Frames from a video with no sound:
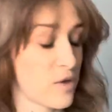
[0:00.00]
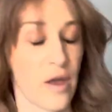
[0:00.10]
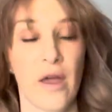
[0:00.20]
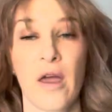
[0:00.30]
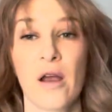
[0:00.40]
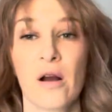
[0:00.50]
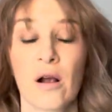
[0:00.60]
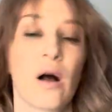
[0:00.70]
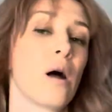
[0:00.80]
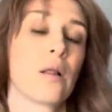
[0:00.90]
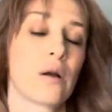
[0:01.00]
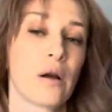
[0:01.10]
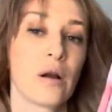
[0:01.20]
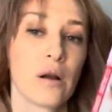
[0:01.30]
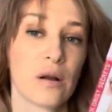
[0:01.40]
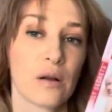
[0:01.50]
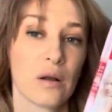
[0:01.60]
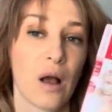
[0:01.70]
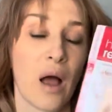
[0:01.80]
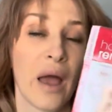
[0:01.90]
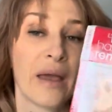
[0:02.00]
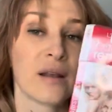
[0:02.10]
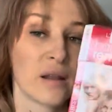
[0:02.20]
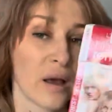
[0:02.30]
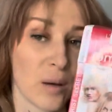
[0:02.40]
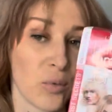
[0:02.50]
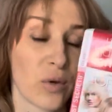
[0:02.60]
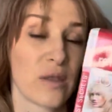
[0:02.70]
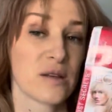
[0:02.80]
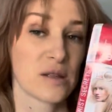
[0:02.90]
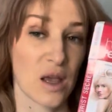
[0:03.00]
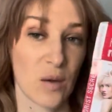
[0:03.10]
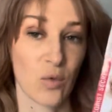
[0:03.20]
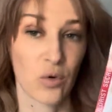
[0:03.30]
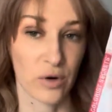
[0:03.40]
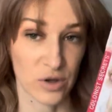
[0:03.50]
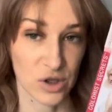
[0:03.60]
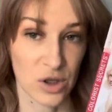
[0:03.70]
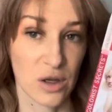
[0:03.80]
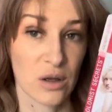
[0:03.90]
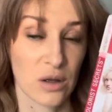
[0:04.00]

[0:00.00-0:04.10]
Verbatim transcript: the hair color, I ended up with the same orangey,